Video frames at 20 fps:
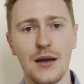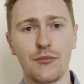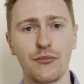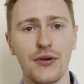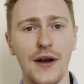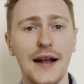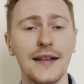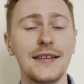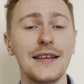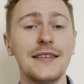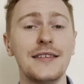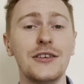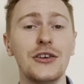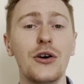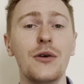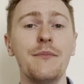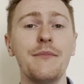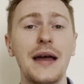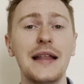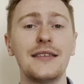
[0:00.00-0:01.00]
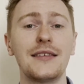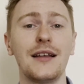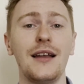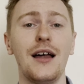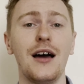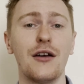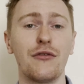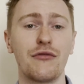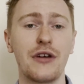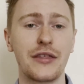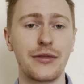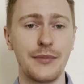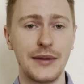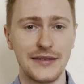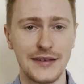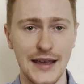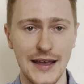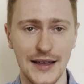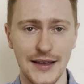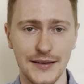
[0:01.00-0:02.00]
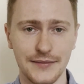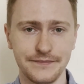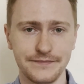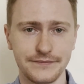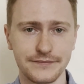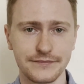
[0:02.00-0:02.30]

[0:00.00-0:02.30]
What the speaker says: practice your mental arithmetic.